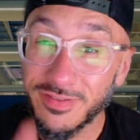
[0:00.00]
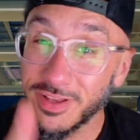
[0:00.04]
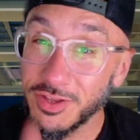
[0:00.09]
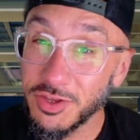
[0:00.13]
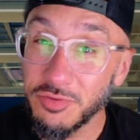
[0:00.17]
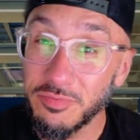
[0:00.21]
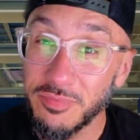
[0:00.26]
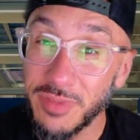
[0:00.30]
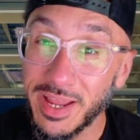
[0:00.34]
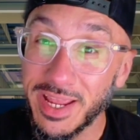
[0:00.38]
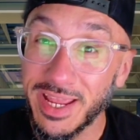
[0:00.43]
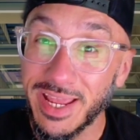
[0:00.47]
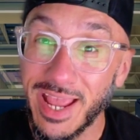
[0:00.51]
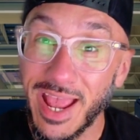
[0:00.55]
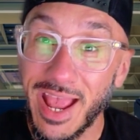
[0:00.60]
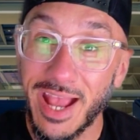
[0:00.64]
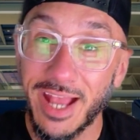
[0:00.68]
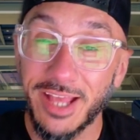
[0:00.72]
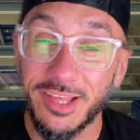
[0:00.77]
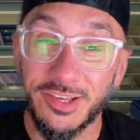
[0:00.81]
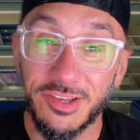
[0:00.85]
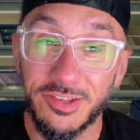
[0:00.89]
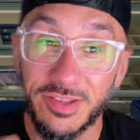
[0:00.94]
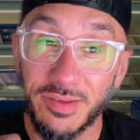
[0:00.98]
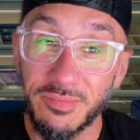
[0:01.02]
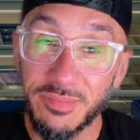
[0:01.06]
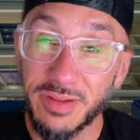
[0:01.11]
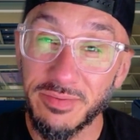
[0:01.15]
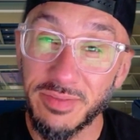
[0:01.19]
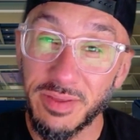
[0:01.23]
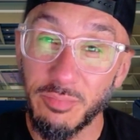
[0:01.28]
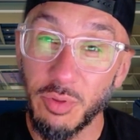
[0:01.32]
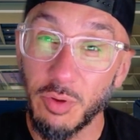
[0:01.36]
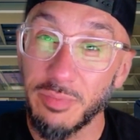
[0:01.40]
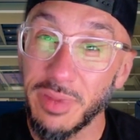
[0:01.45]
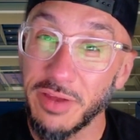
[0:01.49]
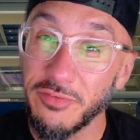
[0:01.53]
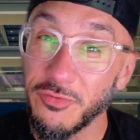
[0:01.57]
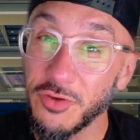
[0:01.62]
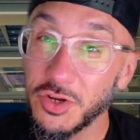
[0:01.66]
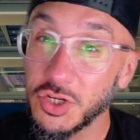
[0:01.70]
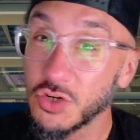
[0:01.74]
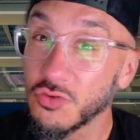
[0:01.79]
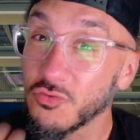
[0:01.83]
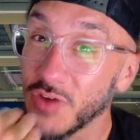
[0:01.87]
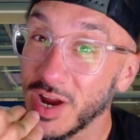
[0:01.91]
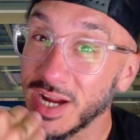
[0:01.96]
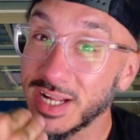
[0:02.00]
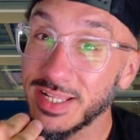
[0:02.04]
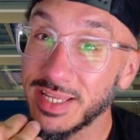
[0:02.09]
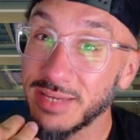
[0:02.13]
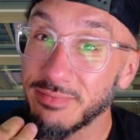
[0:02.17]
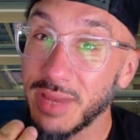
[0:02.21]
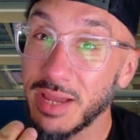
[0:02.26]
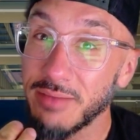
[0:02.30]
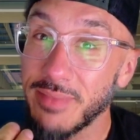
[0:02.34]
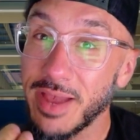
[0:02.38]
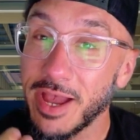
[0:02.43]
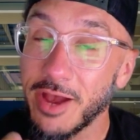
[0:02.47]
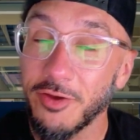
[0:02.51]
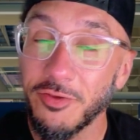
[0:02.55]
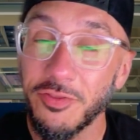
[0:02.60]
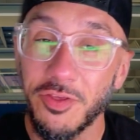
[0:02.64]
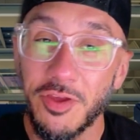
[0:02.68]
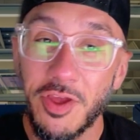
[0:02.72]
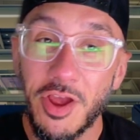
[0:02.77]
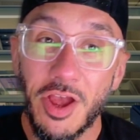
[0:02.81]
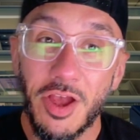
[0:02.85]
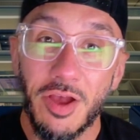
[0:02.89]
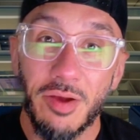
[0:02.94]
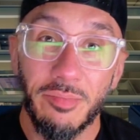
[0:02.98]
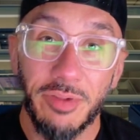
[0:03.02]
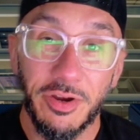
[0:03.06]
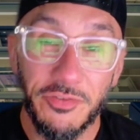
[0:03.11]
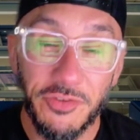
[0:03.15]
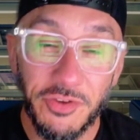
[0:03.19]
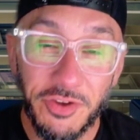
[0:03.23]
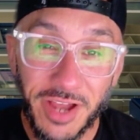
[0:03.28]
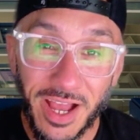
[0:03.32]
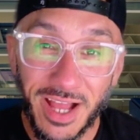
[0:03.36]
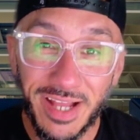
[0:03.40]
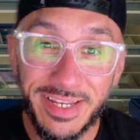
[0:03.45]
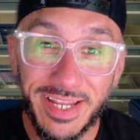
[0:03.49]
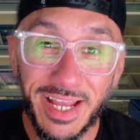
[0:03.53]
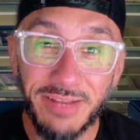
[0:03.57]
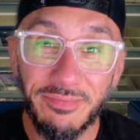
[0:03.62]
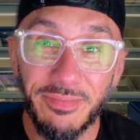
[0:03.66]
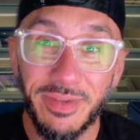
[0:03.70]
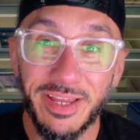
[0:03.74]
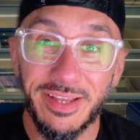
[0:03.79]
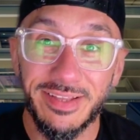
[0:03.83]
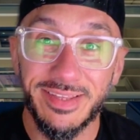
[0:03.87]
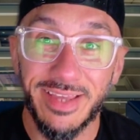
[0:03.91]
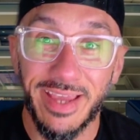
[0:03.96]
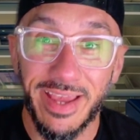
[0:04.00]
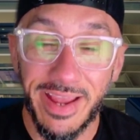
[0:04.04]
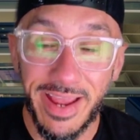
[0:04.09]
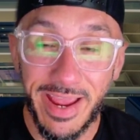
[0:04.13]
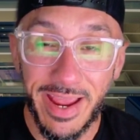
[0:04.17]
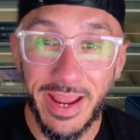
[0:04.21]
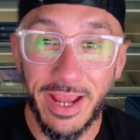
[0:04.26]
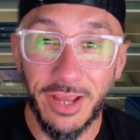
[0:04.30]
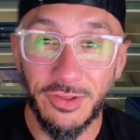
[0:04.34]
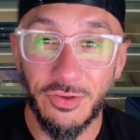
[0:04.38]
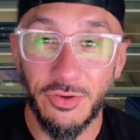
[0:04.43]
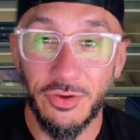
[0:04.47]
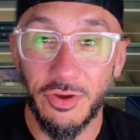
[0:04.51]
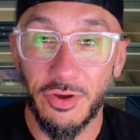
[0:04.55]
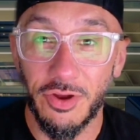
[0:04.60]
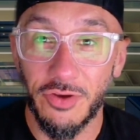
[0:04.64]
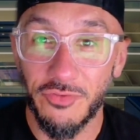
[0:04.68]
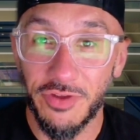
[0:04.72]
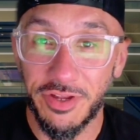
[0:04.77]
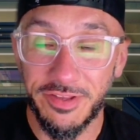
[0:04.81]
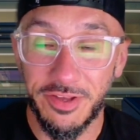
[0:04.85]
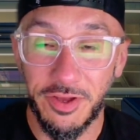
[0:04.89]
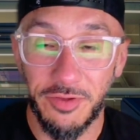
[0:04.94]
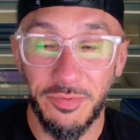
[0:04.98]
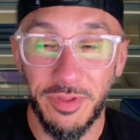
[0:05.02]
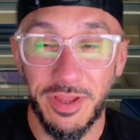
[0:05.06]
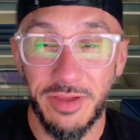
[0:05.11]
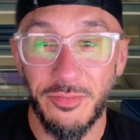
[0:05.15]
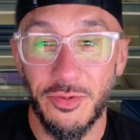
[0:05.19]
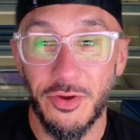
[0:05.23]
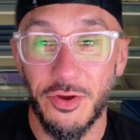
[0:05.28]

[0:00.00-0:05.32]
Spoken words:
that you might ask because sometimes I put my foot directly in my mouth. But if you contact me and say, "Hey, I saw you on Retail Playbook,"